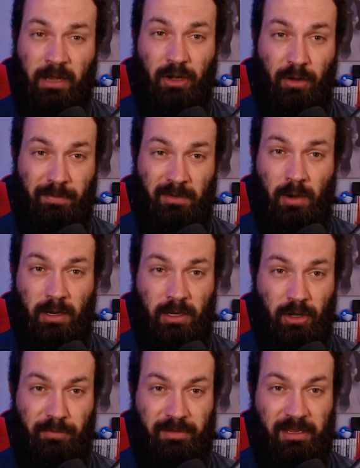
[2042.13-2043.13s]
Obi Wan
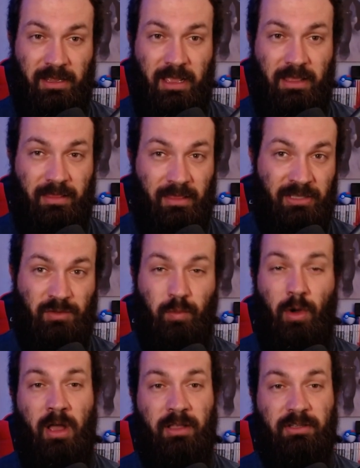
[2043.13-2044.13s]
Kenobi. This
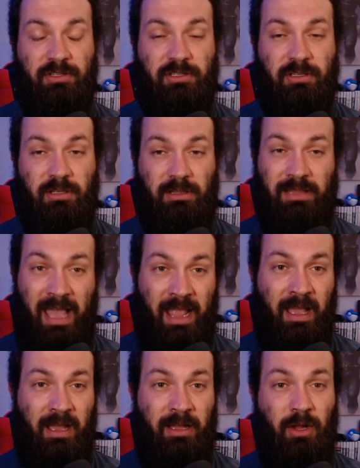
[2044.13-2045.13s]
was
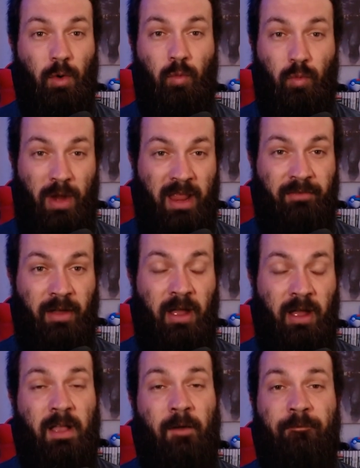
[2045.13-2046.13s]
Leia,
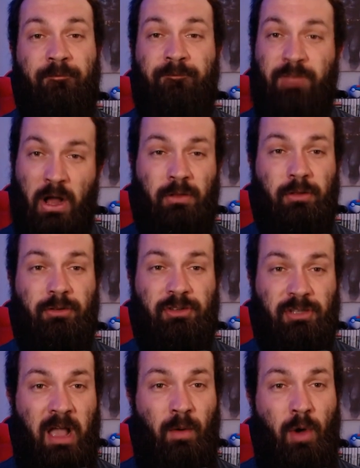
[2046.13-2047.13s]
Reva, fuck Luke
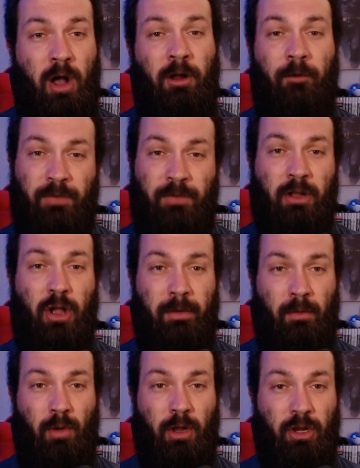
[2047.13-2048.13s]
Skywalker, fuck Obi
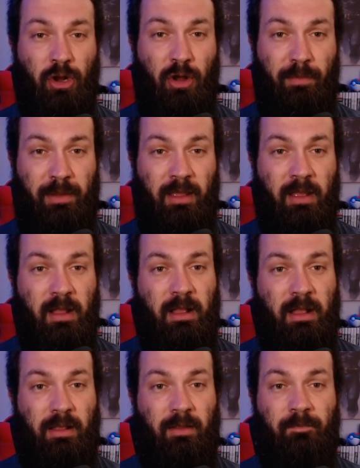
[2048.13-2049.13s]
Wan Kenobi.
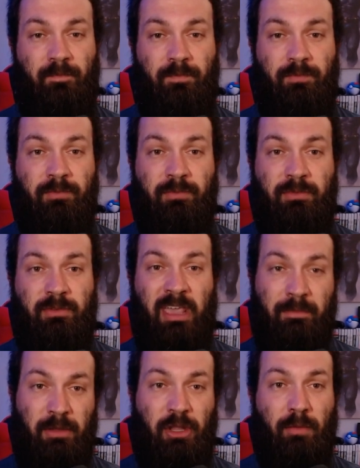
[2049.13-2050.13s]

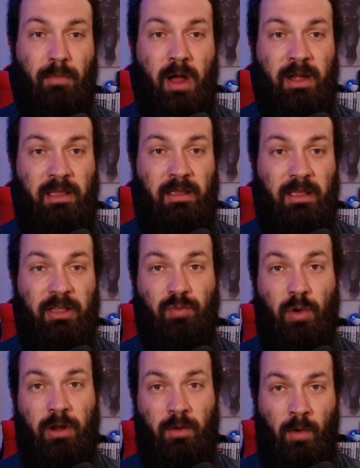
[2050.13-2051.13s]
Give me your money is
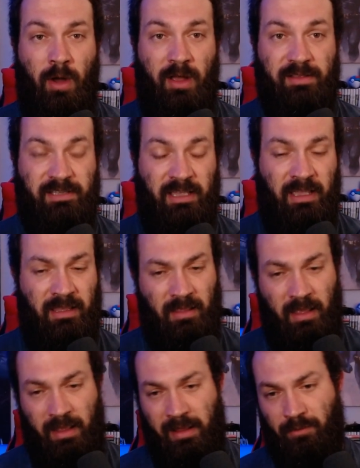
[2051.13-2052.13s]
what it was.
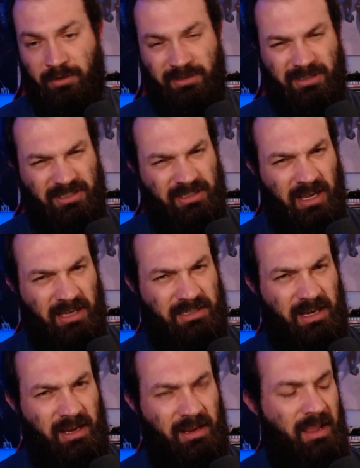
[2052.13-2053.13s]
It was
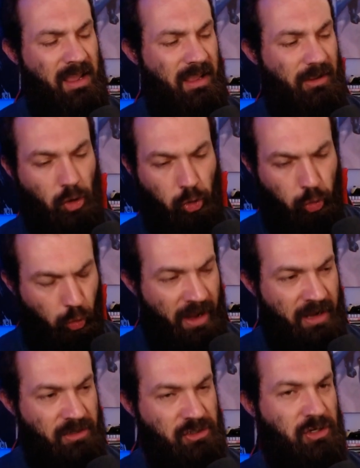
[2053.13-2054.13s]
disgusting,
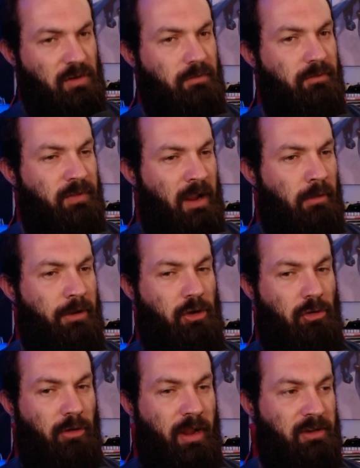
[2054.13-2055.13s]
cringe, very
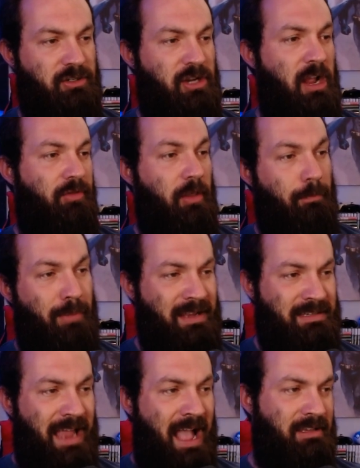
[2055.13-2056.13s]
cringe. The
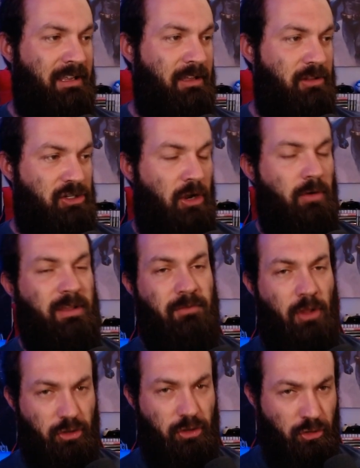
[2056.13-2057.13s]
best acting in the show, even
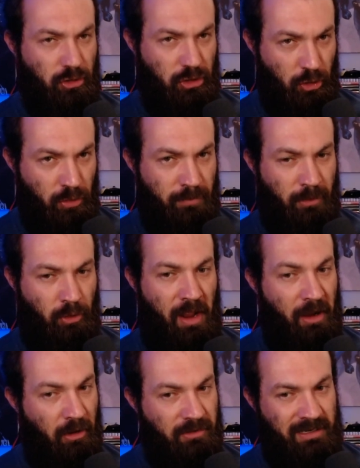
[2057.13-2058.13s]
though Ewan
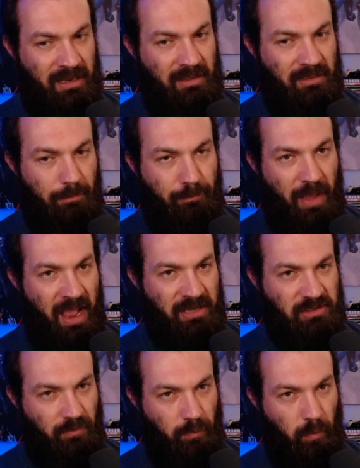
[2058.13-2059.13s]
McGregor did the
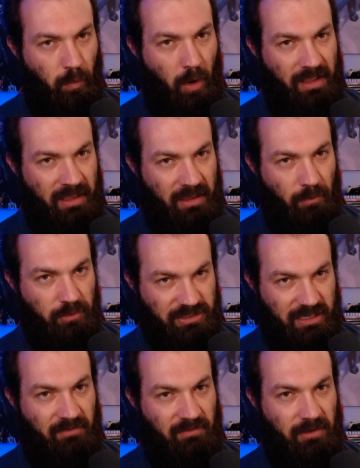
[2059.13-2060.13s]
best of what he was
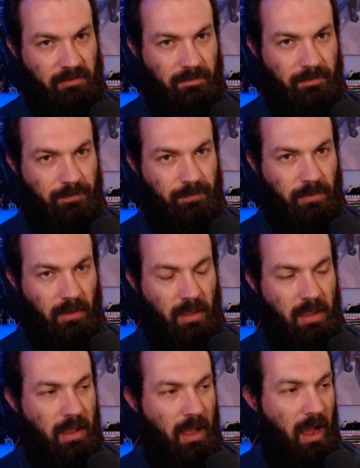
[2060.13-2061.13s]
given.
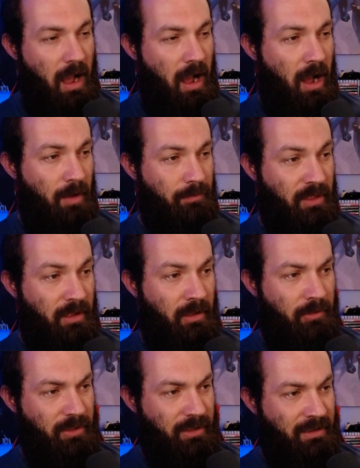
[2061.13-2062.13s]

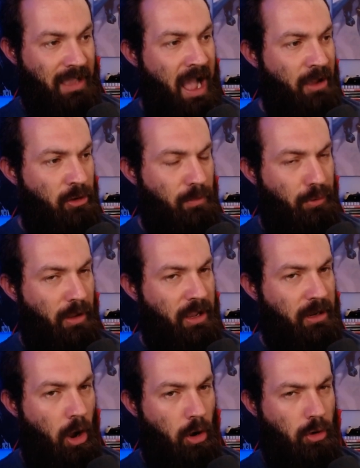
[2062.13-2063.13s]
The guy who
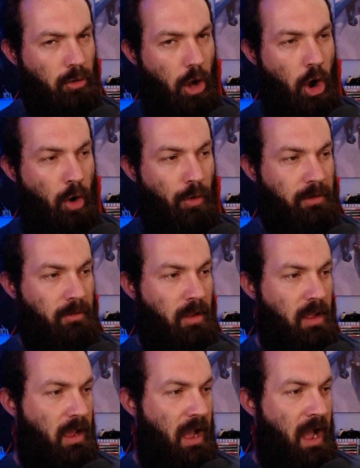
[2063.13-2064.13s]
played Uncle Owen,
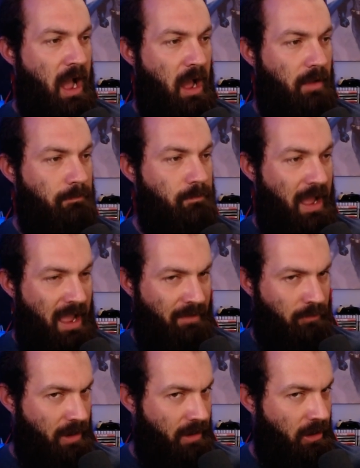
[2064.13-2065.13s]
I have it
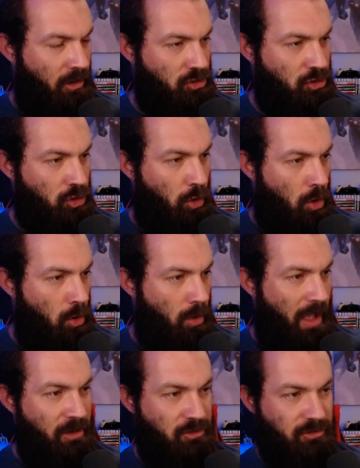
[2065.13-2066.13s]
right here, Joel
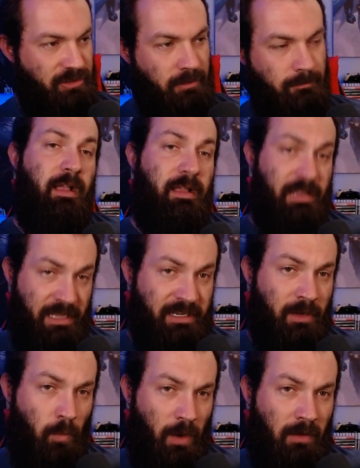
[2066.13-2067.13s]
Edgerton, he
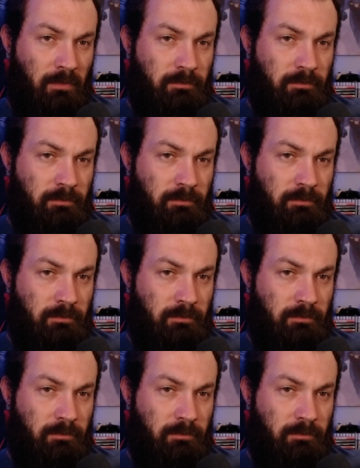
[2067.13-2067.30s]
did well.